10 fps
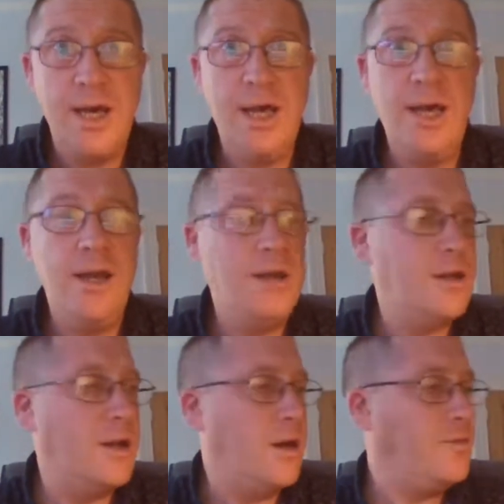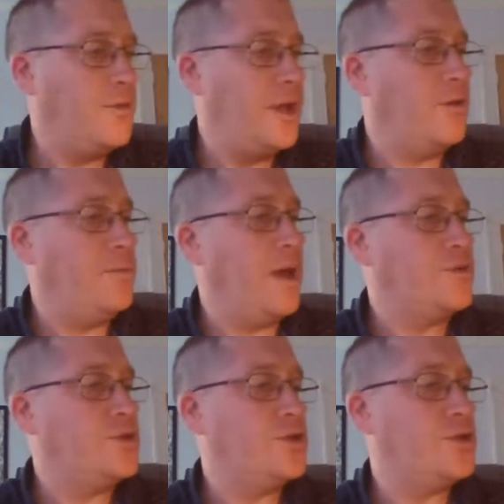And hopefully I'll be able
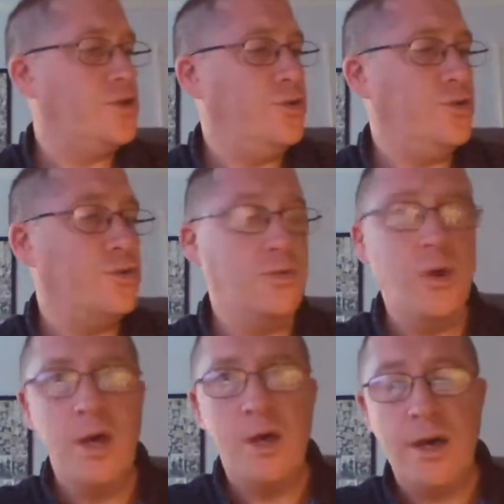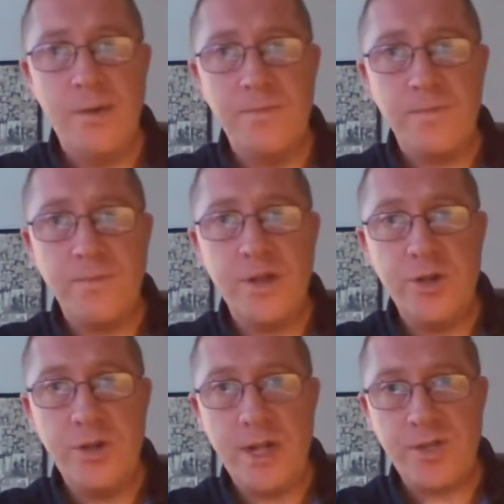to do
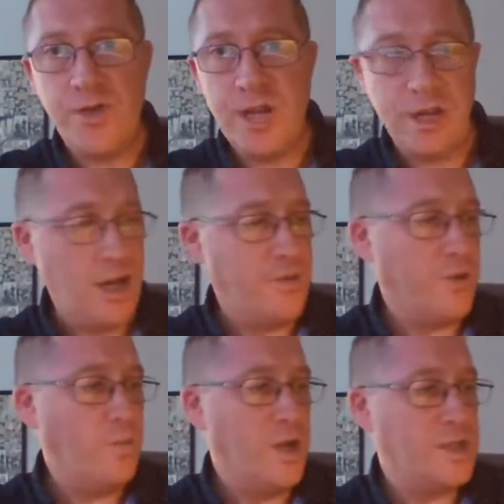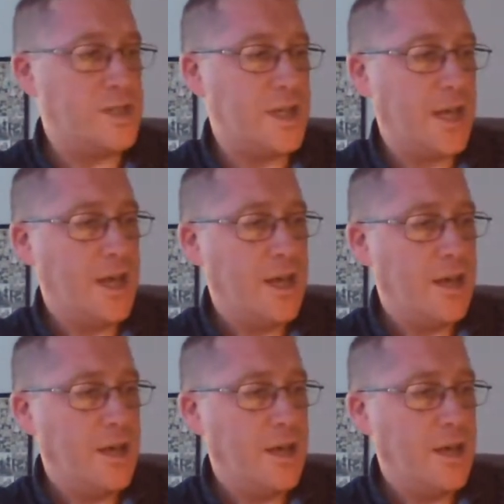the next reading live on Wednesday